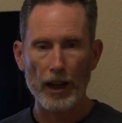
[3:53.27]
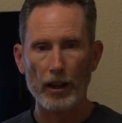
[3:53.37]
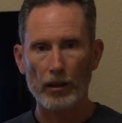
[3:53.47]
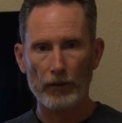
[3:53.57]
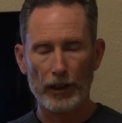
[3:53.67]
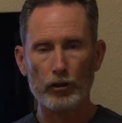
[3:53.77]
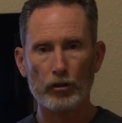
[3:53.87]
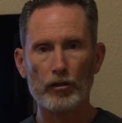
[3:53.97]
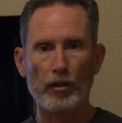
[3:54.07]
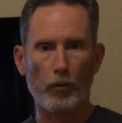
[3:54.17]

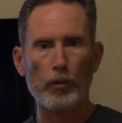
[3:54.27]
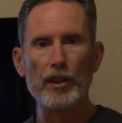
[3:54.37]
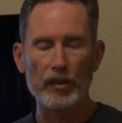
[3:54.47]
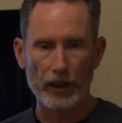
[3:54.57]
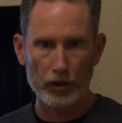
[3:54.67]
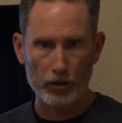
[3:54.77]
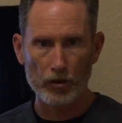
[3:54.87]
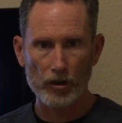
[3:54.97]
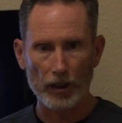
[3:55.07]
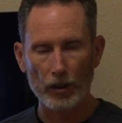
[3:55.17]
elevations, to reset your
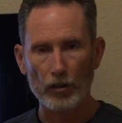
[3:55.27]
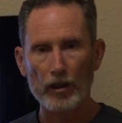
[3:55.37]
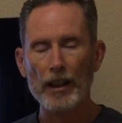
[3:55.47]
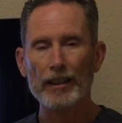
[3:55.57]
cells,